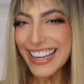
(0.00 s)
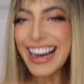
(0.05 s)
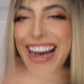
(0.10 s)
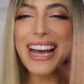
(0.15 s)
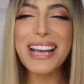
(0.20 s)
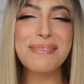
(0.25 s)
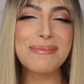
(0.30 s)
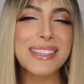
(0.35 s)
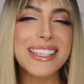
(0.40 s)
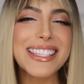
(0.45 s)

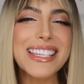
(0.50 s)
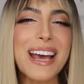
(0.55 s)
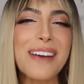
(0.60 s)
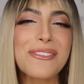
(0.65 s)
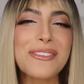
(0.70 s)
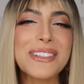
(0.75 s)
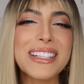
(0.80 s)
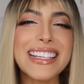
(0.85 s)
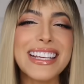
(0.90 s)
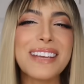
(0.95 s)
I'm
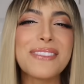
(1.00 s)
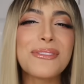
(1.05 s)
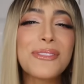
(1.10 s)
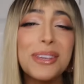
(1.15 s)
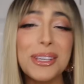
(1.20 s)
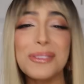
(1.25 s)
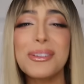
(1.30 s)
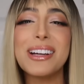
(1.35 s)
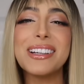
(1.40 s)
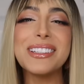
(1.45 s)
Stephanie. If
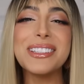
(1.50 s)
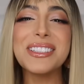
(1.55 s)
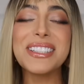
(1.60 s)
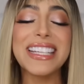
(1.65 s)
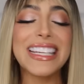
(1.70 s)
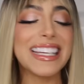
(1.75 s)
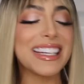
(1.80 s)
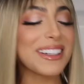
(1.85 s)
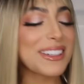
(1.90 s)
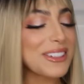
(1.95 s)
you are new
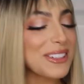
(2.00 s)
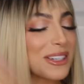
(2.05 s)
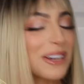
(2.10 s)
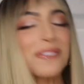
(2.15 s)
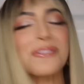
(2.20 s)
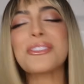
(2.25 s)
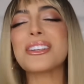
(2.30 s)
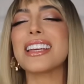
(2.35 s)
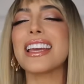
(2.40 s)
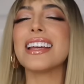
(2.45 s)
here,
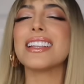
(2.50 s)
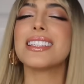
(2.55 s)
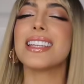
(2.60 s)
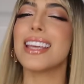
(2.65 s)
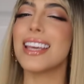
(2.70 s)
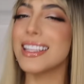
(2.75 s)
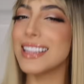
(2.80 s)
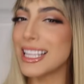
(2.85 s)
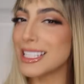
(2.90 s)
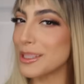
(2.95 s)
don't forget
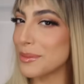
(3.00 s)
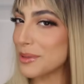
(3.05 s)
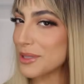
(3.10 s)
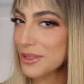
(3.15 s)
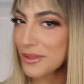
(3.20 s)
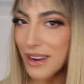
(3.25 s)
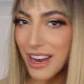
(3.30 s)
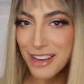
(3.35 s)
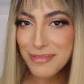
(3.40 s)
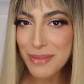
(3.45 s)
to hit the
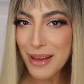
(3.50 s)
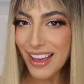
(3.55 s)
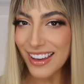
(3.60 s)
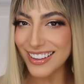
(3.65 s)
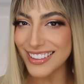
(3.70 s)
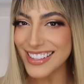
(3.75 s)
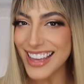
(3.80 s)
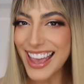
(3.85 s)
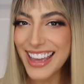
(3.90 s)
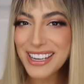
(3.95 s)
subscribe
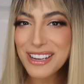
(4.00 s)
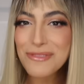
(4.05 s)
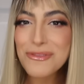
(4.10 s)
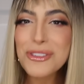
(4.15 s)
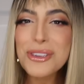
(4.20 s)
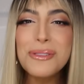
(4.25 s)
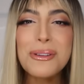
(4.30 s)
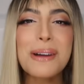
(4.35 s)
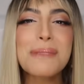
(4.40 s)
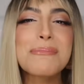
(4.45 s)
button, and if
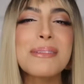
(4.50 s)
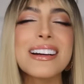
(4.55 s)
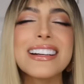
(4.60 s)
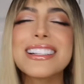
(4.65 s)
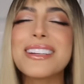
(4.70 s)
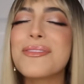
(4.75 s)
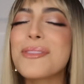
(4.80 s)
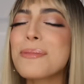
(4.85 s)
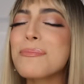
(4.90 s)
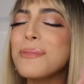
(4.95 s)
you are
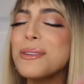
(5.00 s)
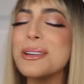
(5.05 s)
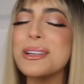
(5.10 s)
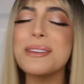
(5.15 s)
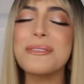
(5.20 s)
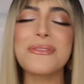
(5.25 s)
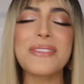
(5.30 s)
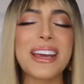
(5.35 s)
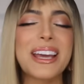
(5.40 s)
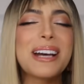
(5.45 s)
part of the
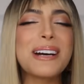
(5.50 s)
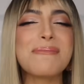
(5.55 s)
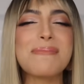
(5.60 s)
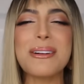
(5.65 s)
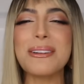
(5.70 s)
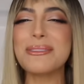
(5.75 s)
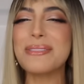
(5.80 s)
beauty fam,